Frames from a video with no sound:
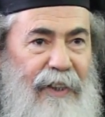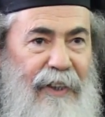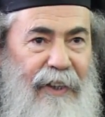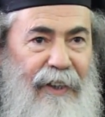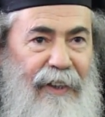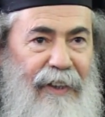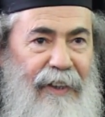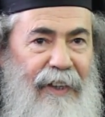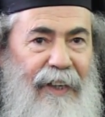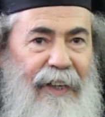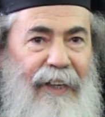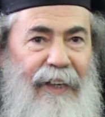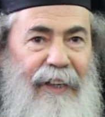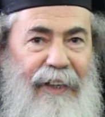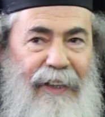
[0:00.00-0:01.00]
here
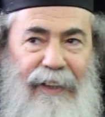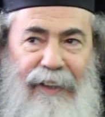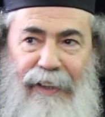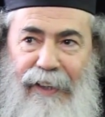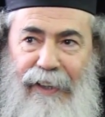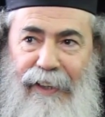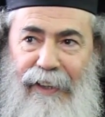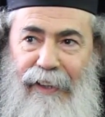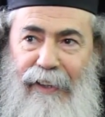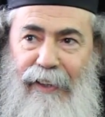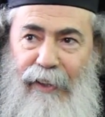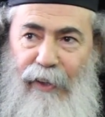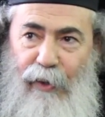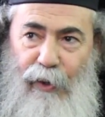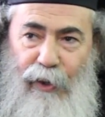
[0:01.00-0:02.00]
in uh,
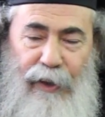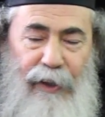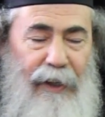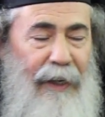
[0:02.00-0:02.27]
the Holy